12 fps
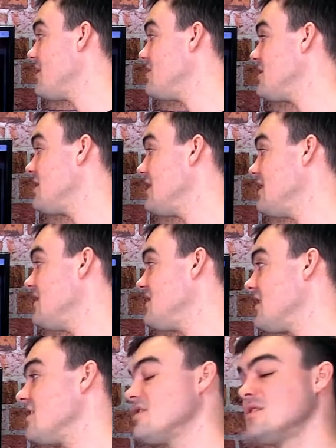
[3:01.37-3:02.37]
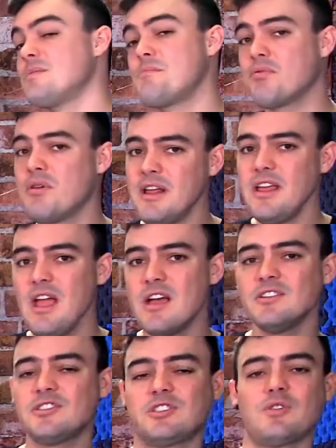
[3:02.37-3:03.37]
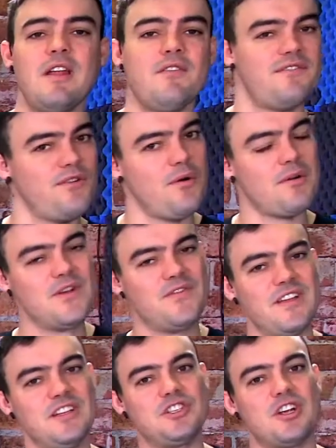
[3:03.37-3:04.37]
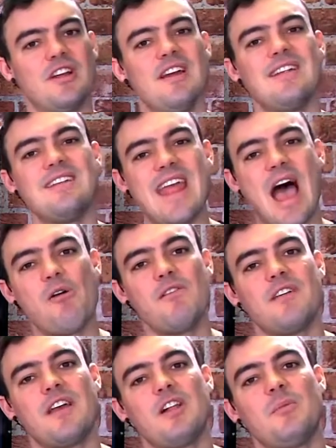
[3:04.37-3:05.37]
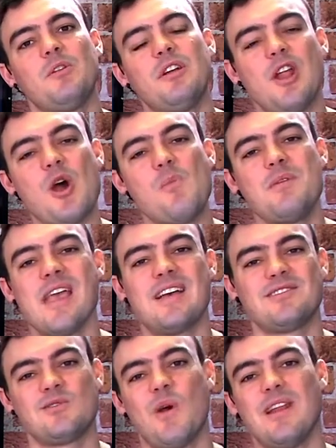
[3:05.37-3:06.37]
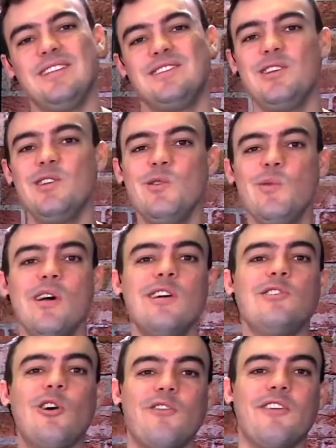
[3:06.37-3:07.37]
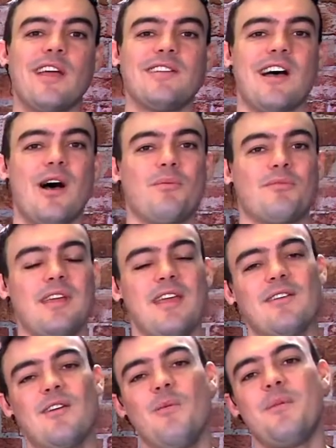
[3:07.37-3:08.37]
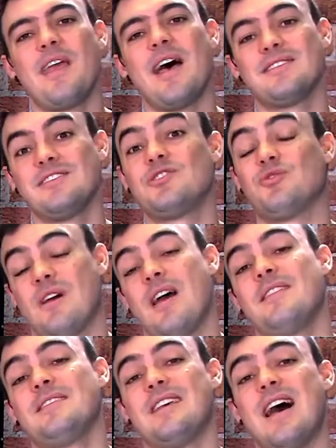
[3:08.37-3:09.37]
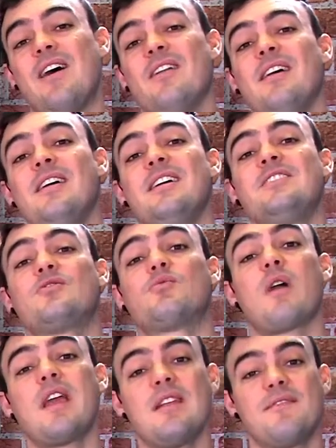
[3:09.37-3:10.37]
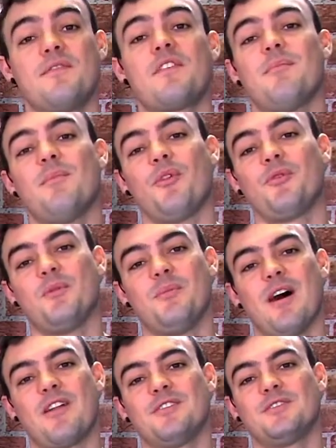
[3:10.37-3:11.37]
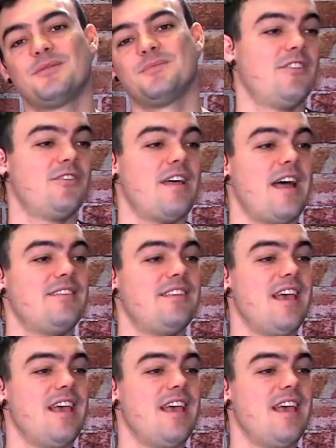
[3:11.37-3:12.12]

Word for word: much easier. So it's a pretty straightforward feature now available in O B S twenty-two. Don't forget to update your O B S and try this out. It's great if you've got multiple monitors. So that's